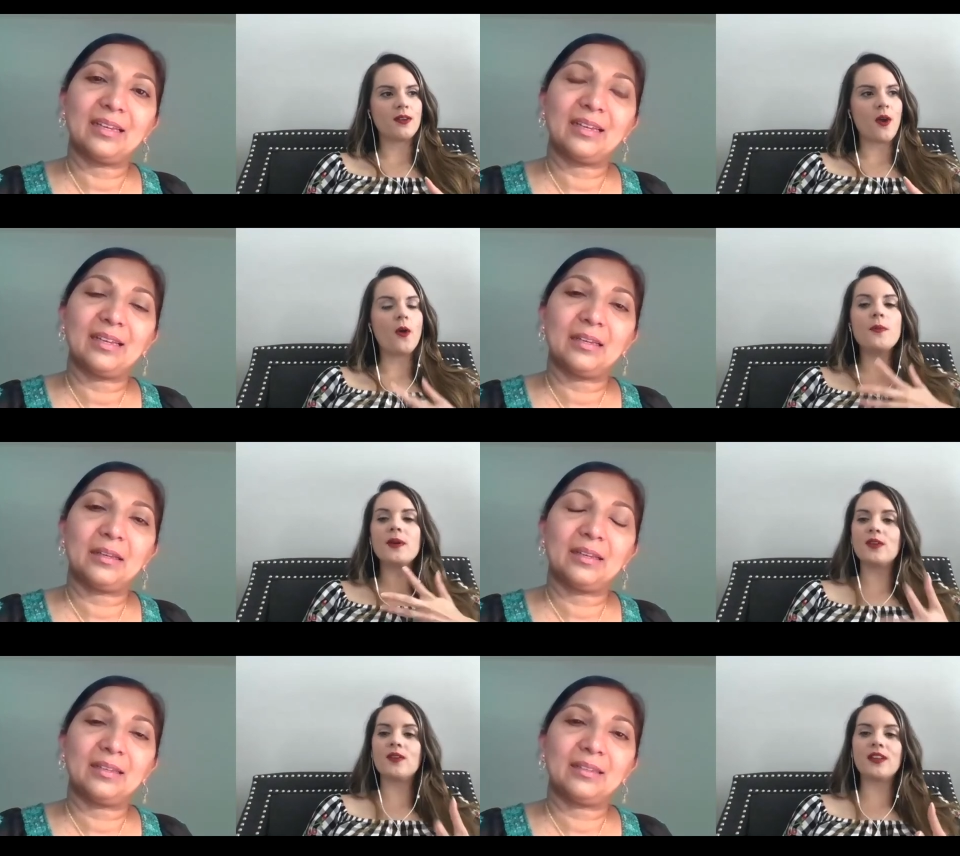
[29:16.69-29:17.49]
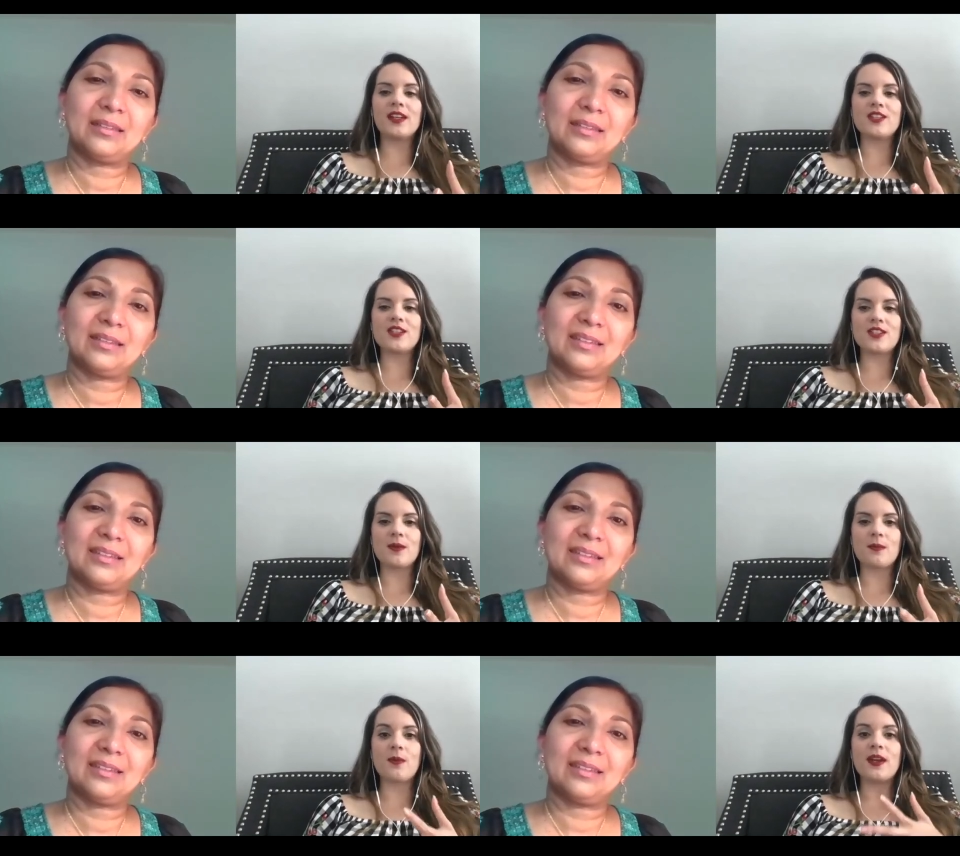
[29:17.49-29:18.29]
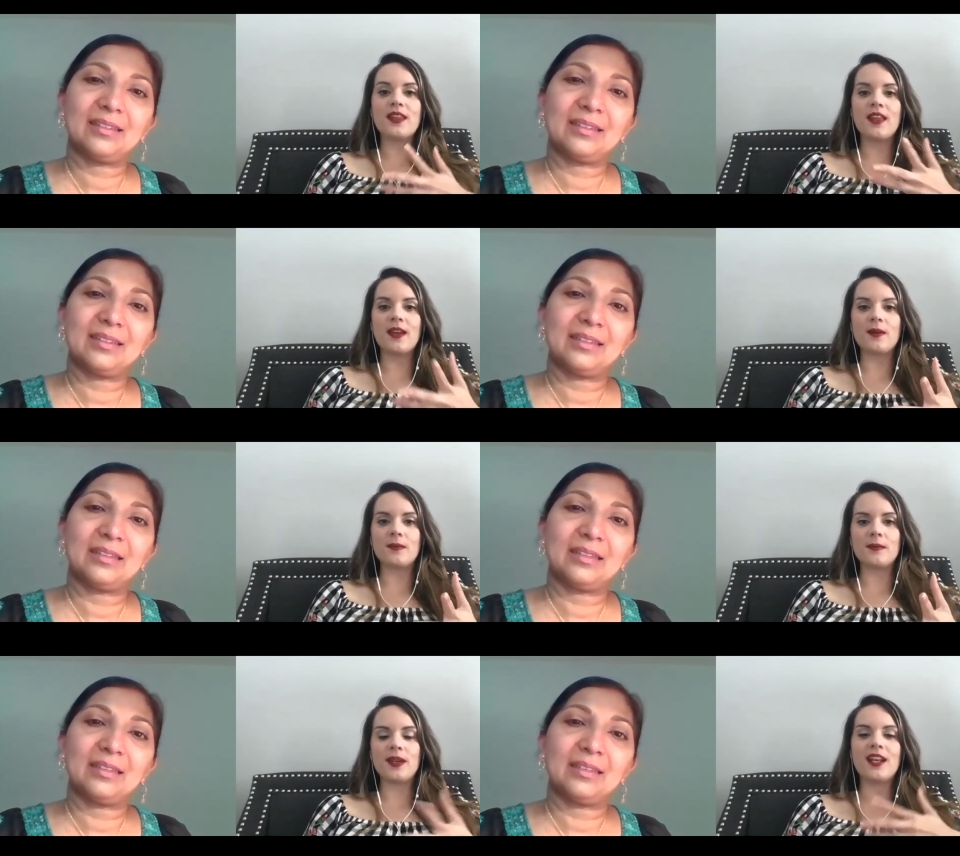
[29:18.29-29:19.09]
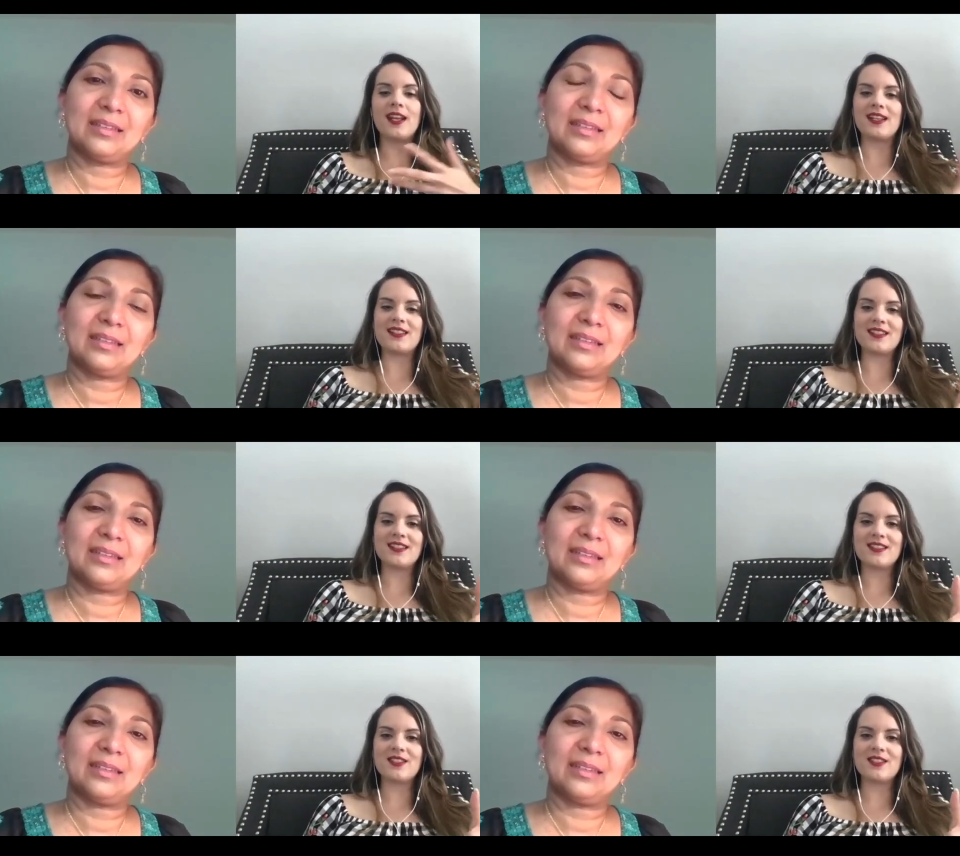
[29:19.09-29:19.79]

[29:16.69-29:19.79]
Speaker 1: open your relationship with Him it is.